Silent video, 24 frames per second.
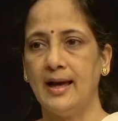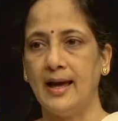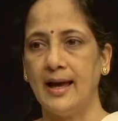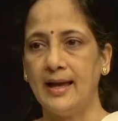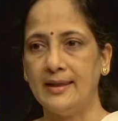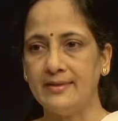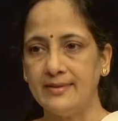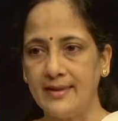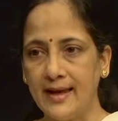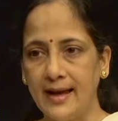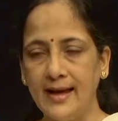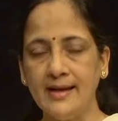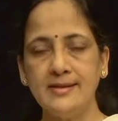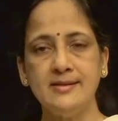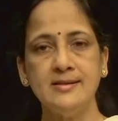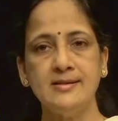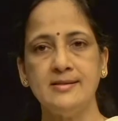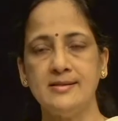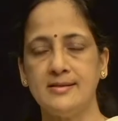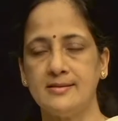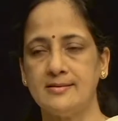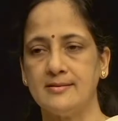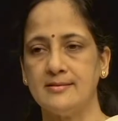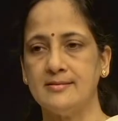and that
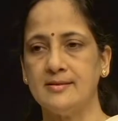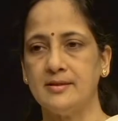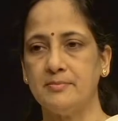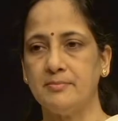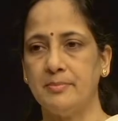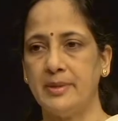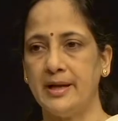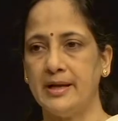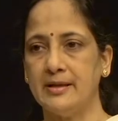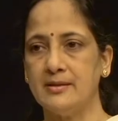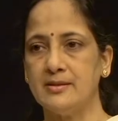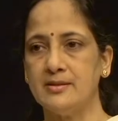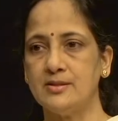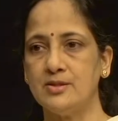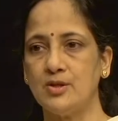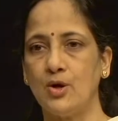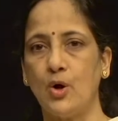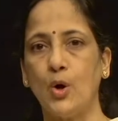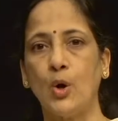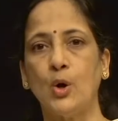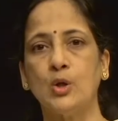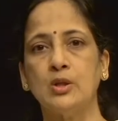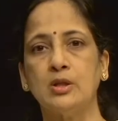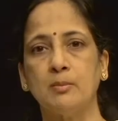in turn depends
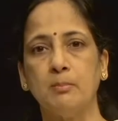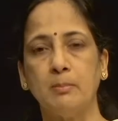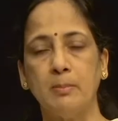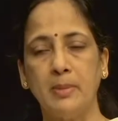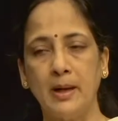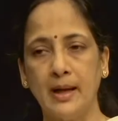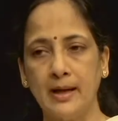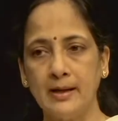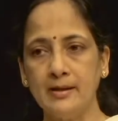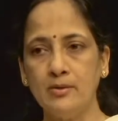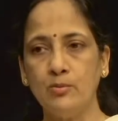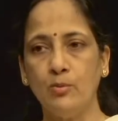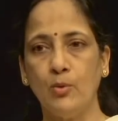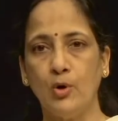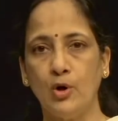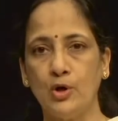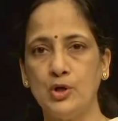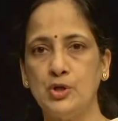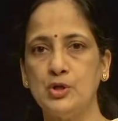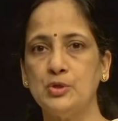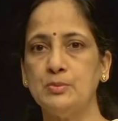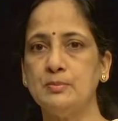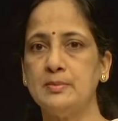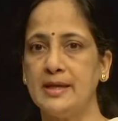on the blood
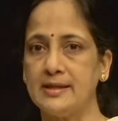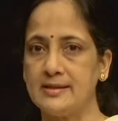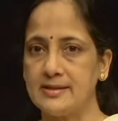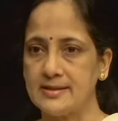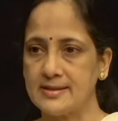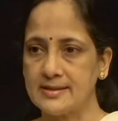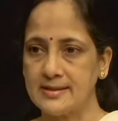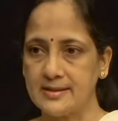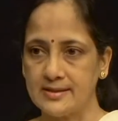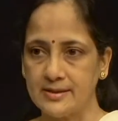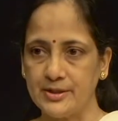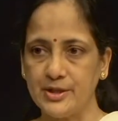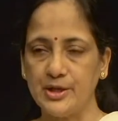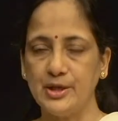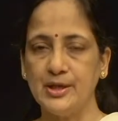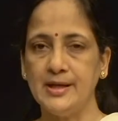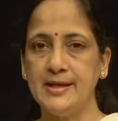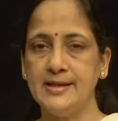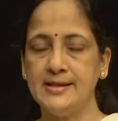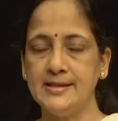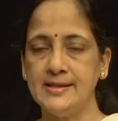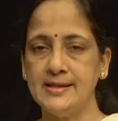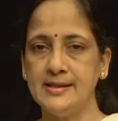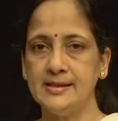volume that is
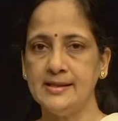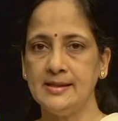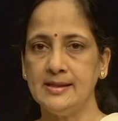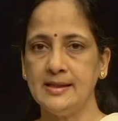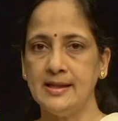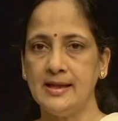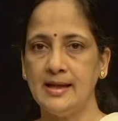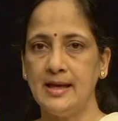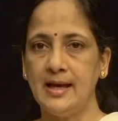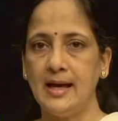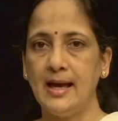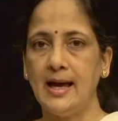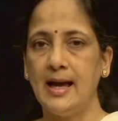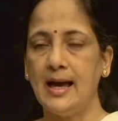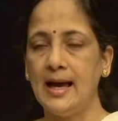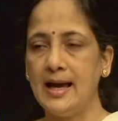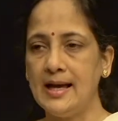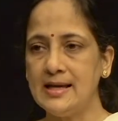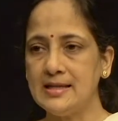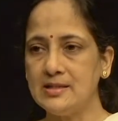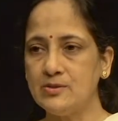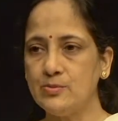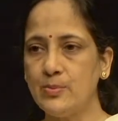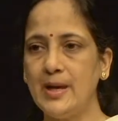circulating,
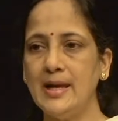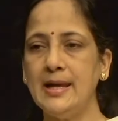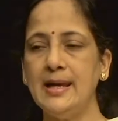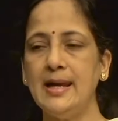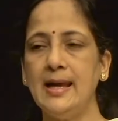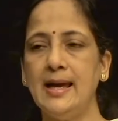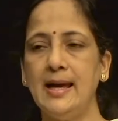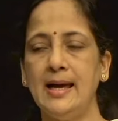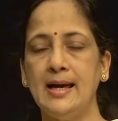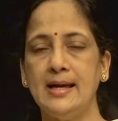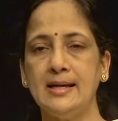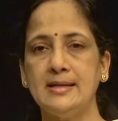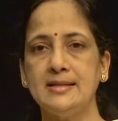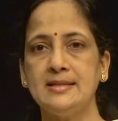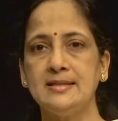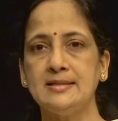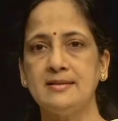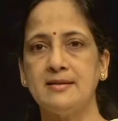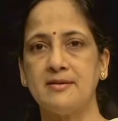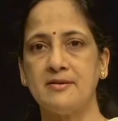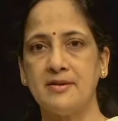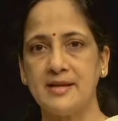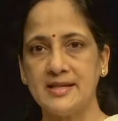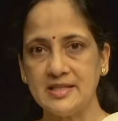as well as
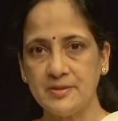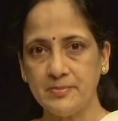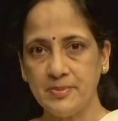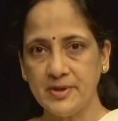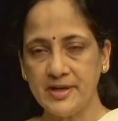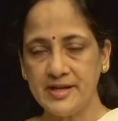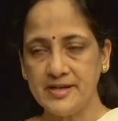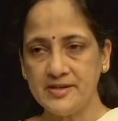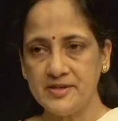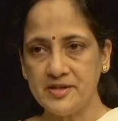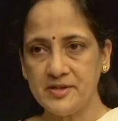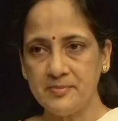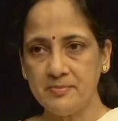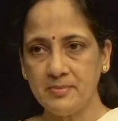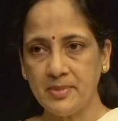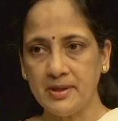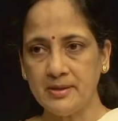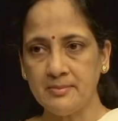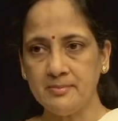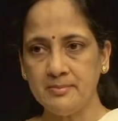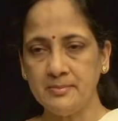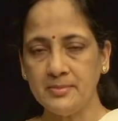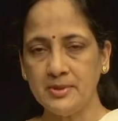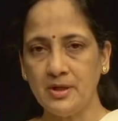the respiratory
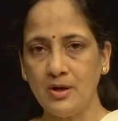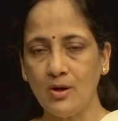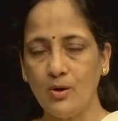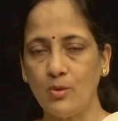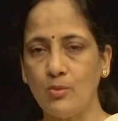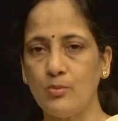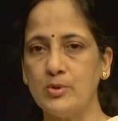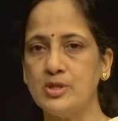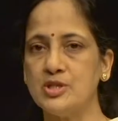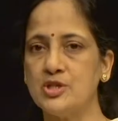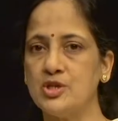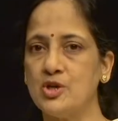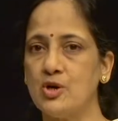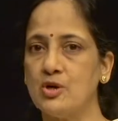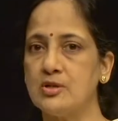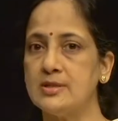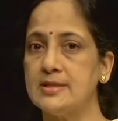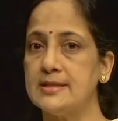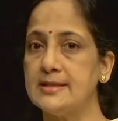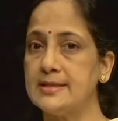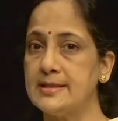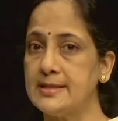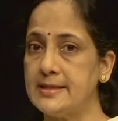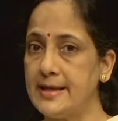pump, which
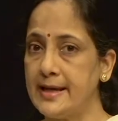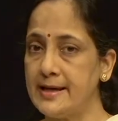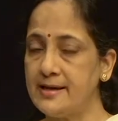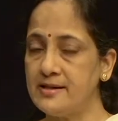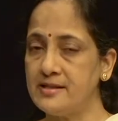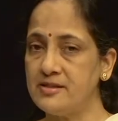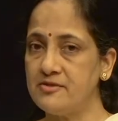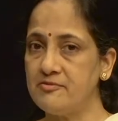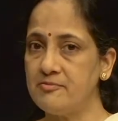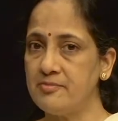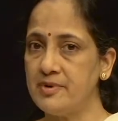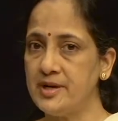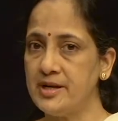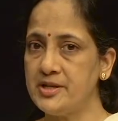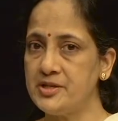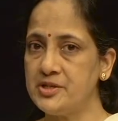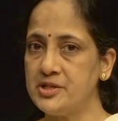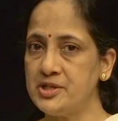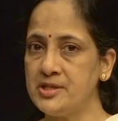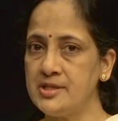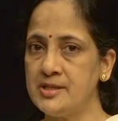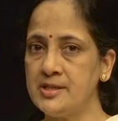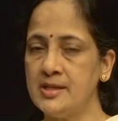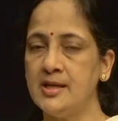causes a negative
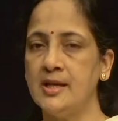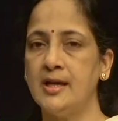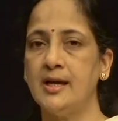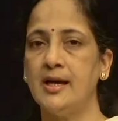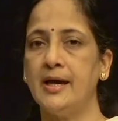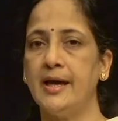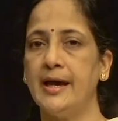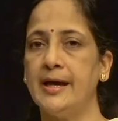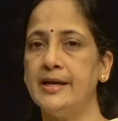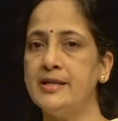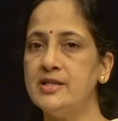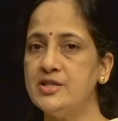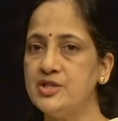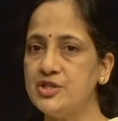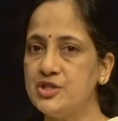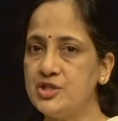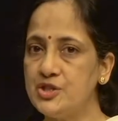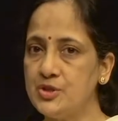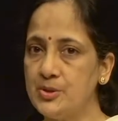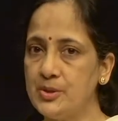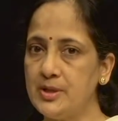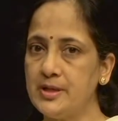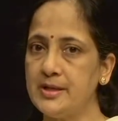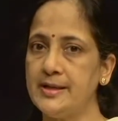pressure,
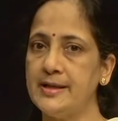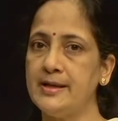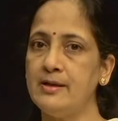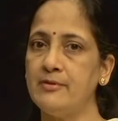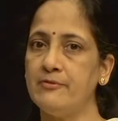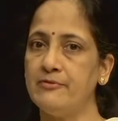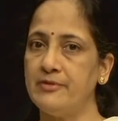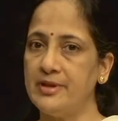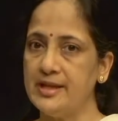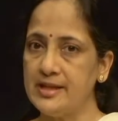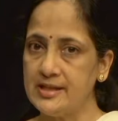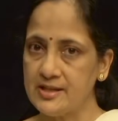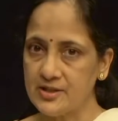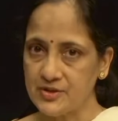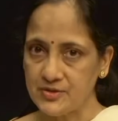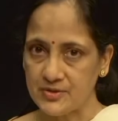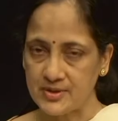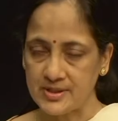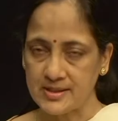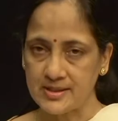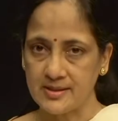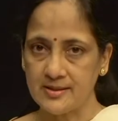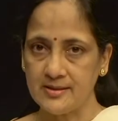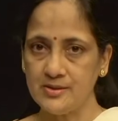ensuring venous
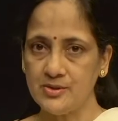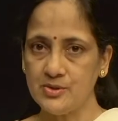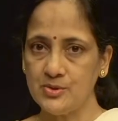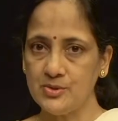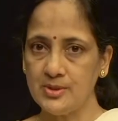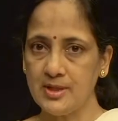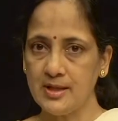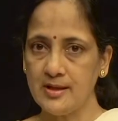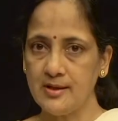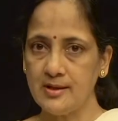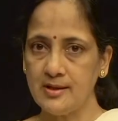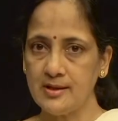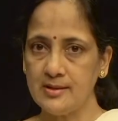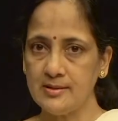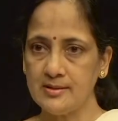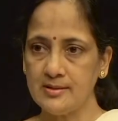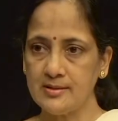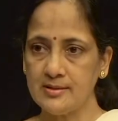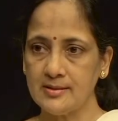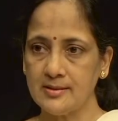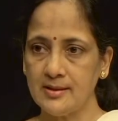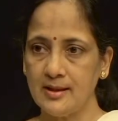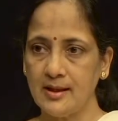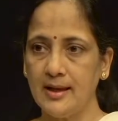return to the
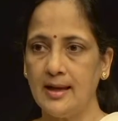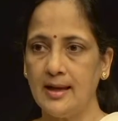heart,